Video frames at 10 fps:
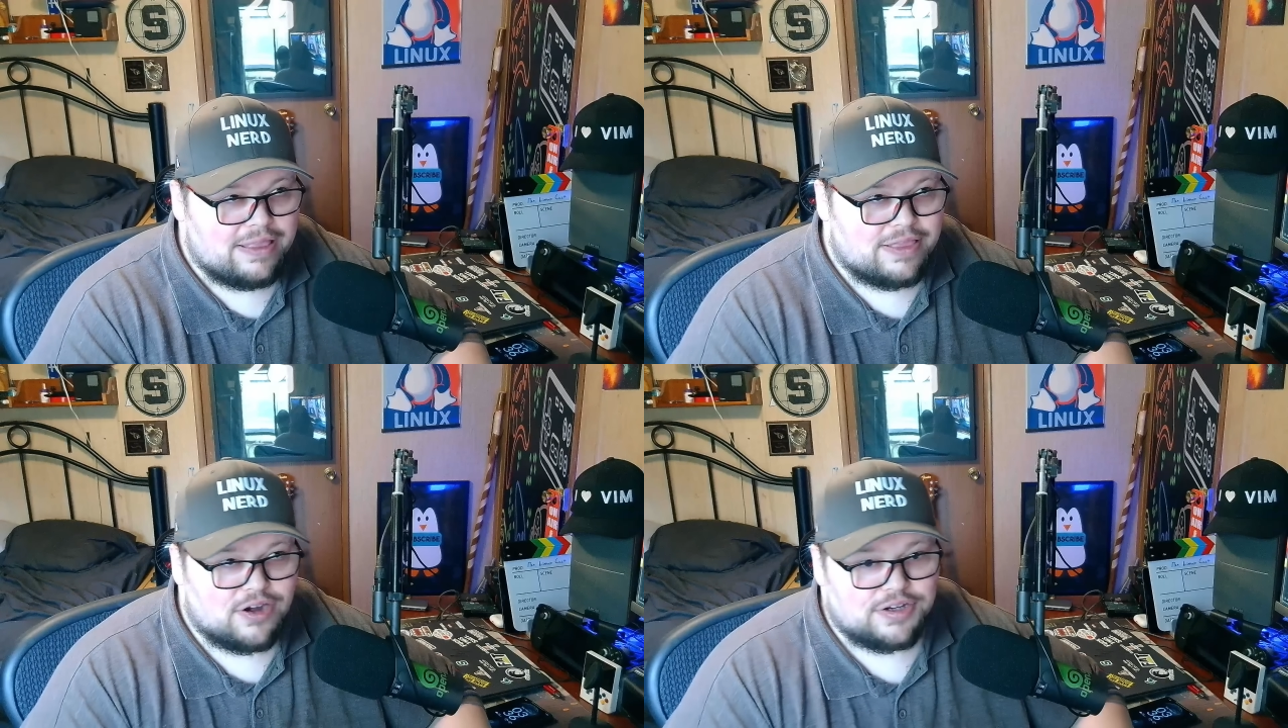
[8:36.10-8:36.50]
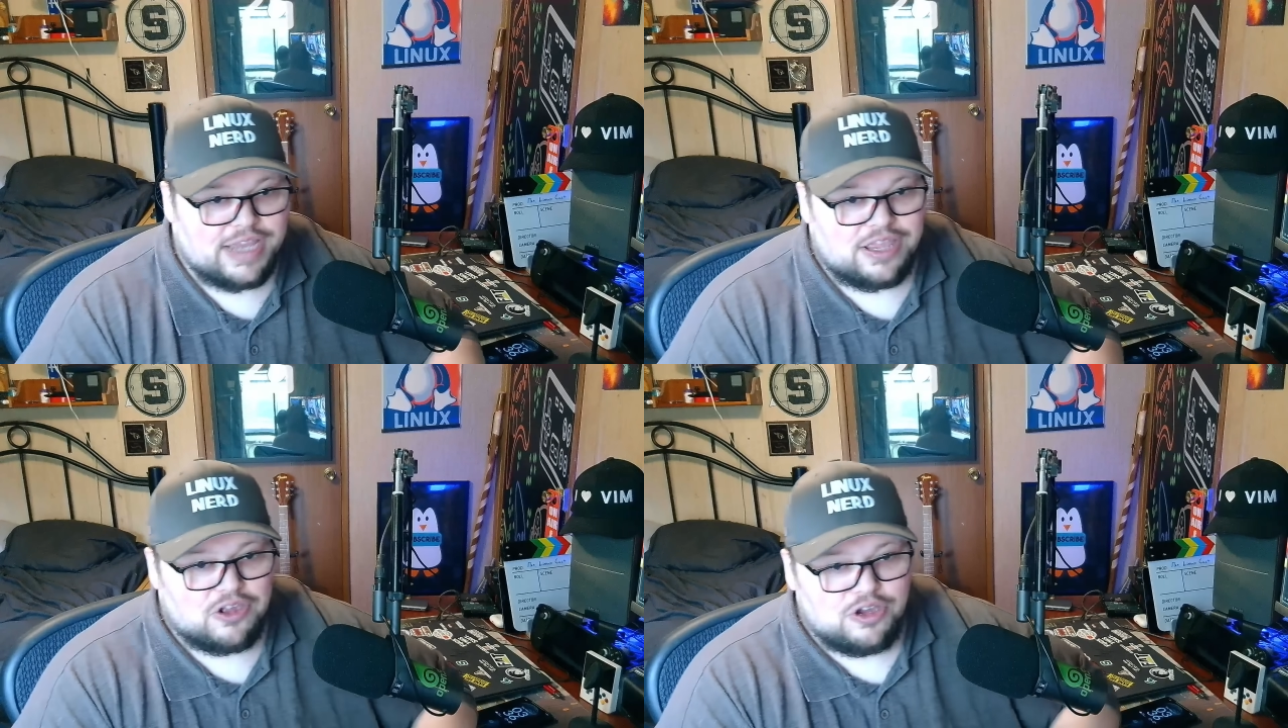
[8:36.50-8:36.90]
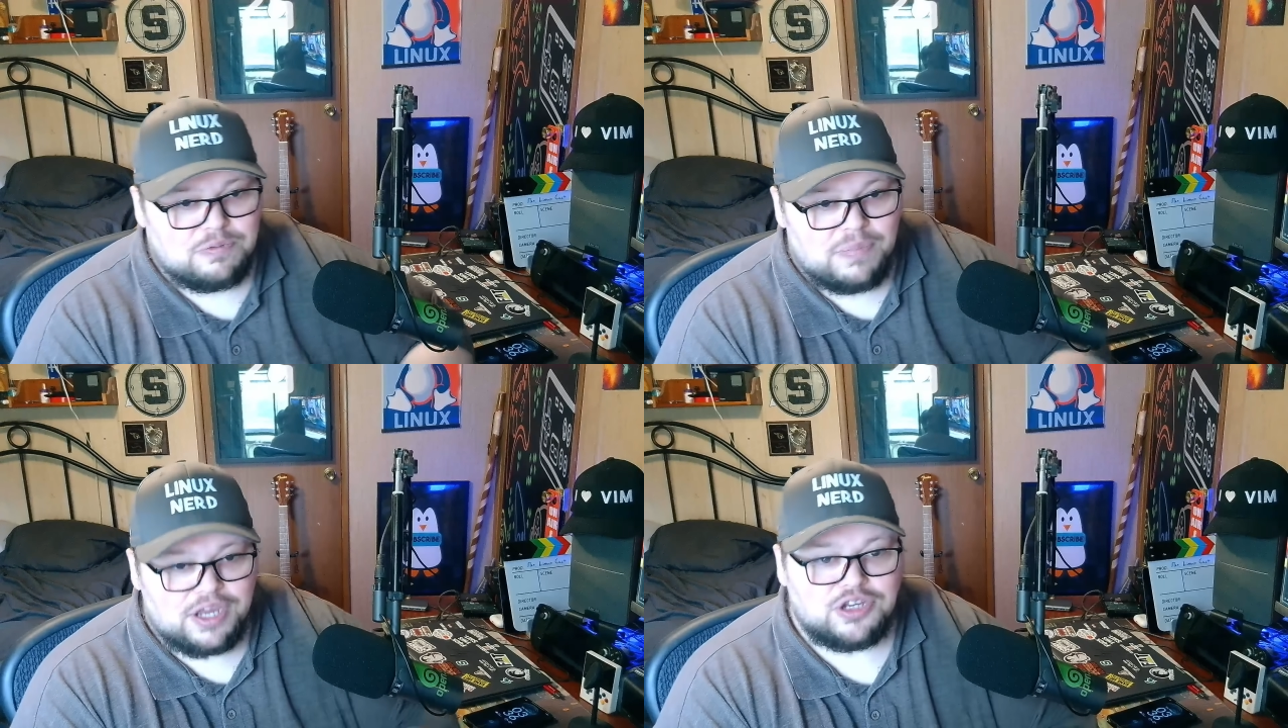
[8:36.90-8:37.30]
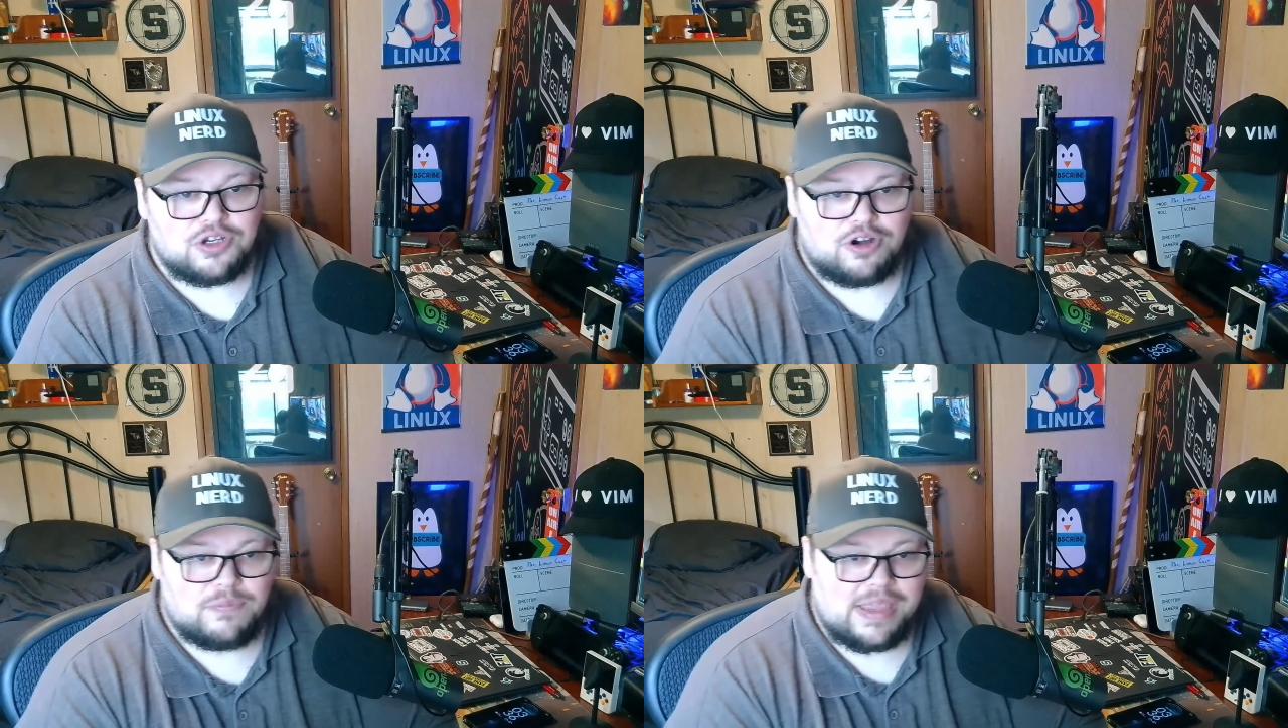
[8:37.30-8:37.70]
there's a good
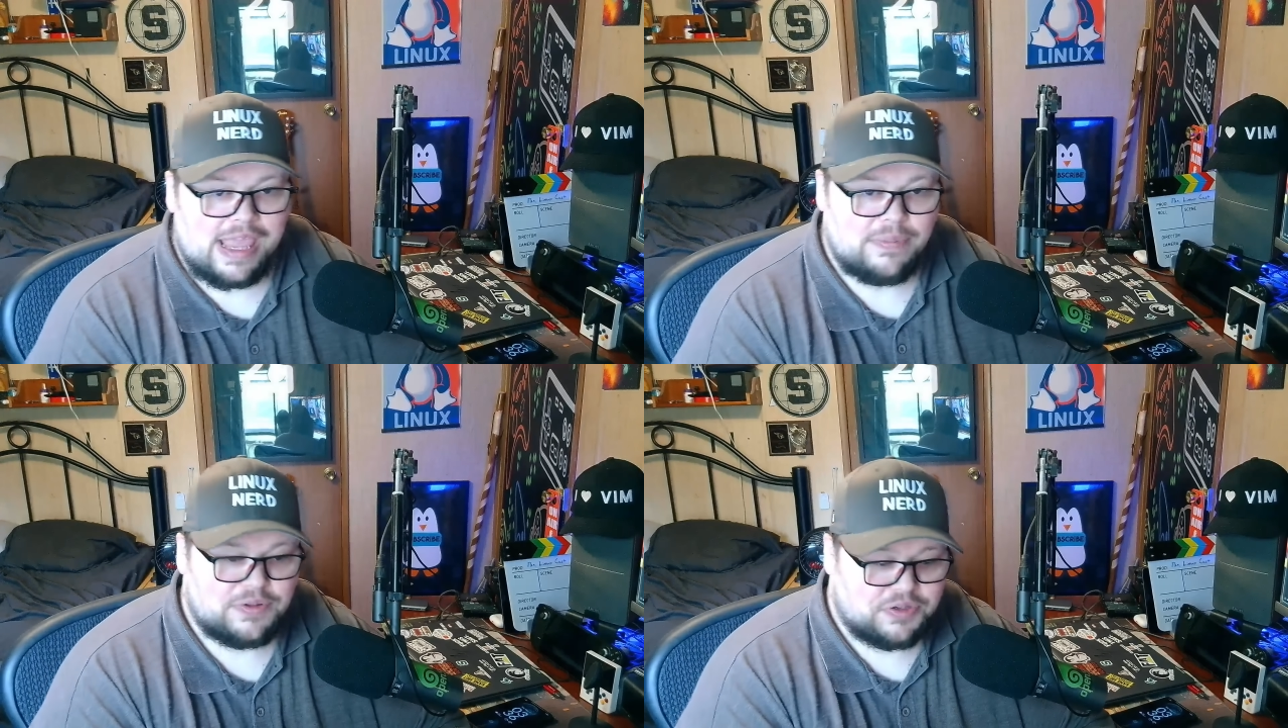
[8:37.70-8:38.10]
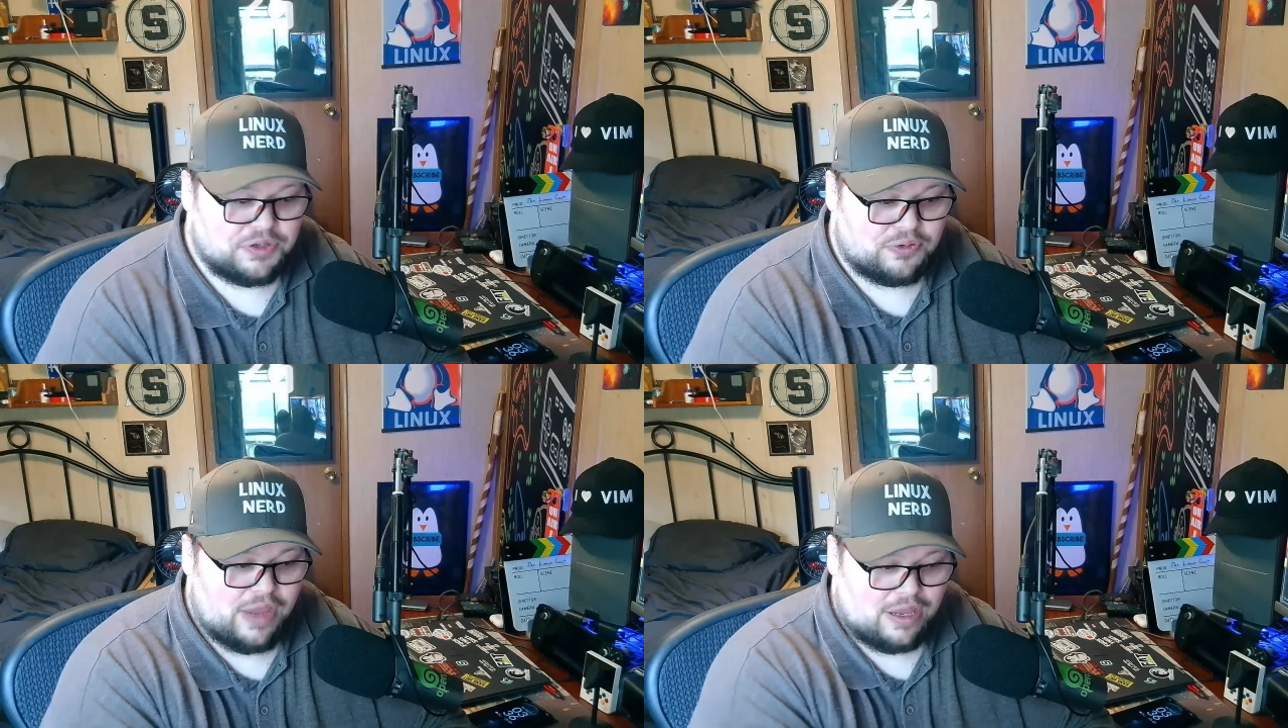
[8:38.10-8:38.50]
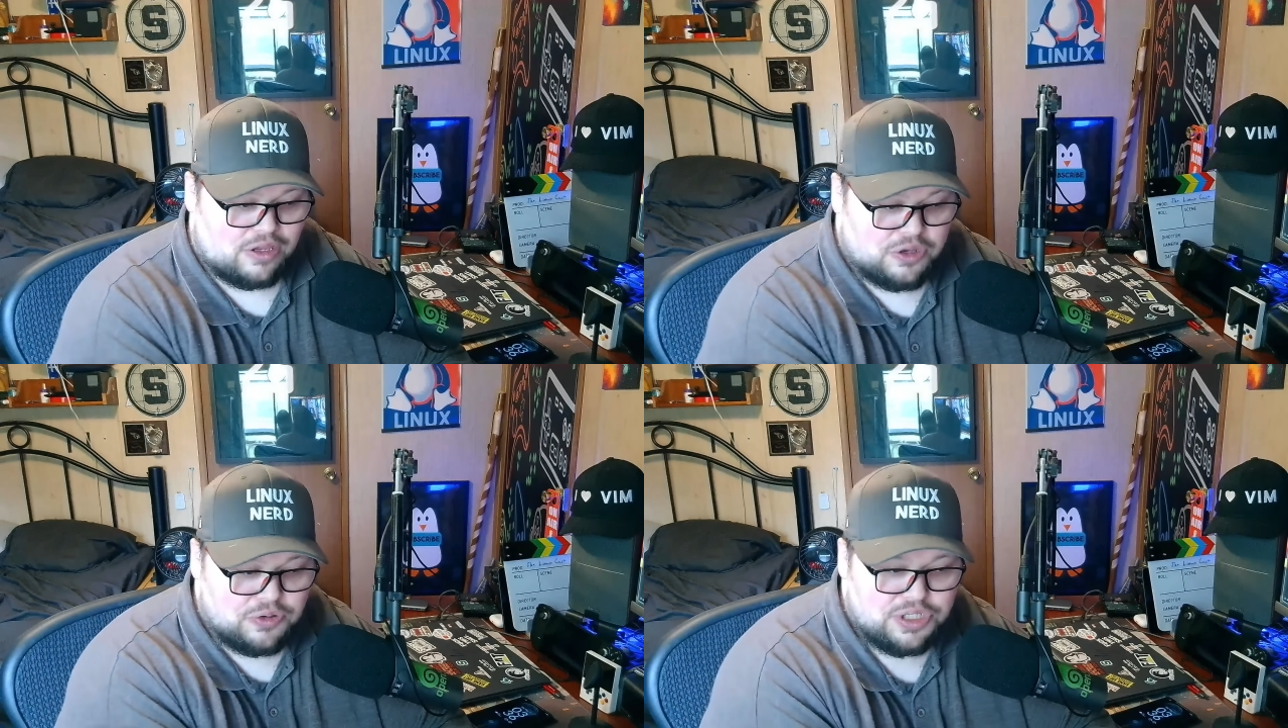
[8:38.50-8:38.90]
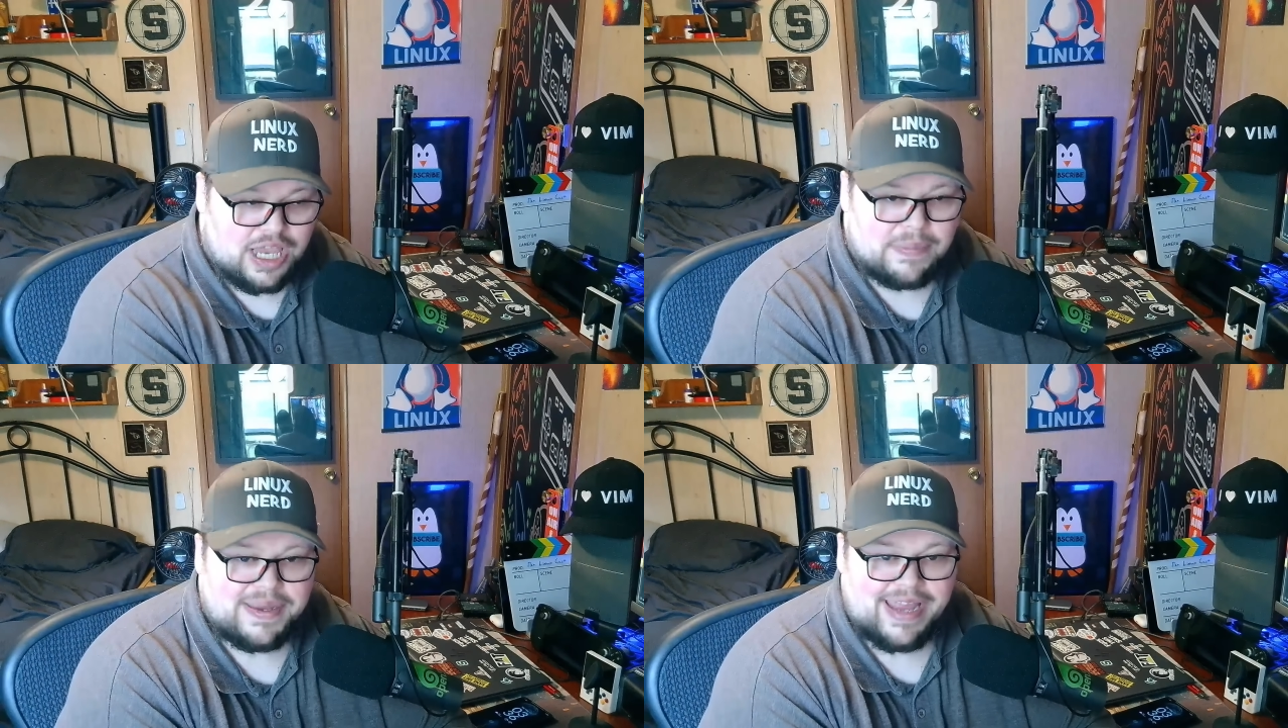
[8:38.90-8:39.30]
mixture of being able to use
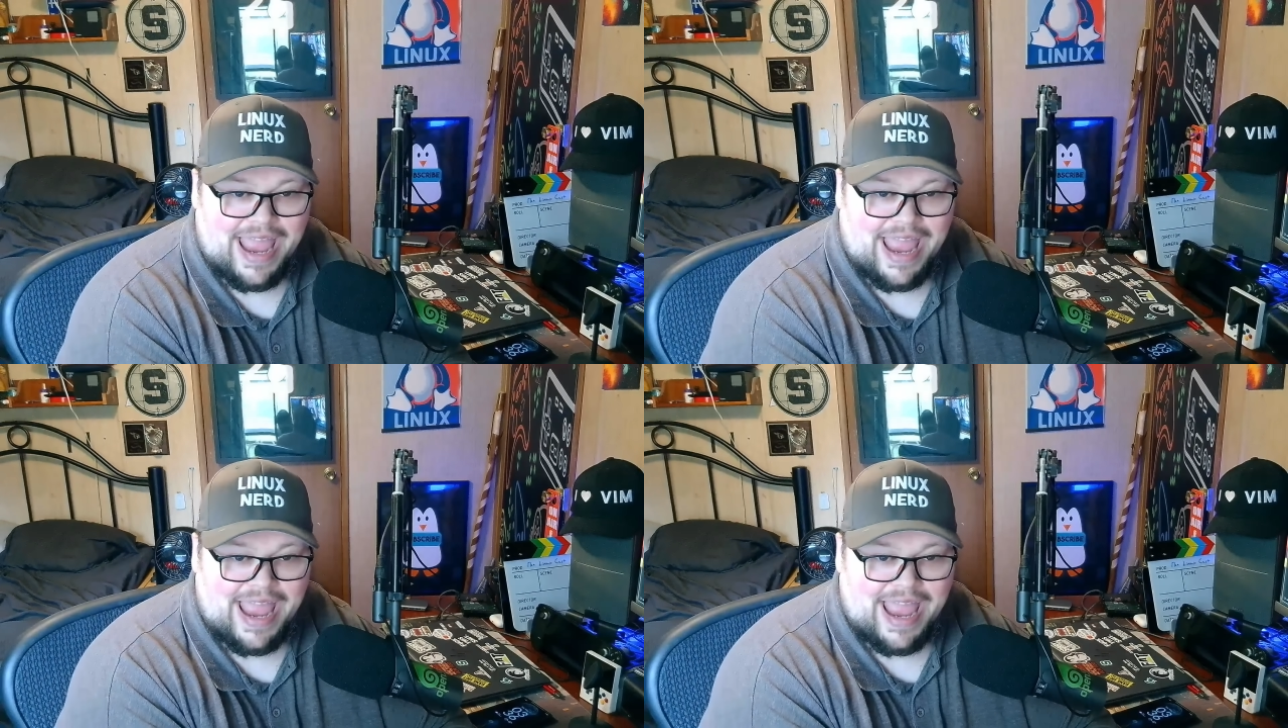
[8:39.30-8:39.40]
Debian,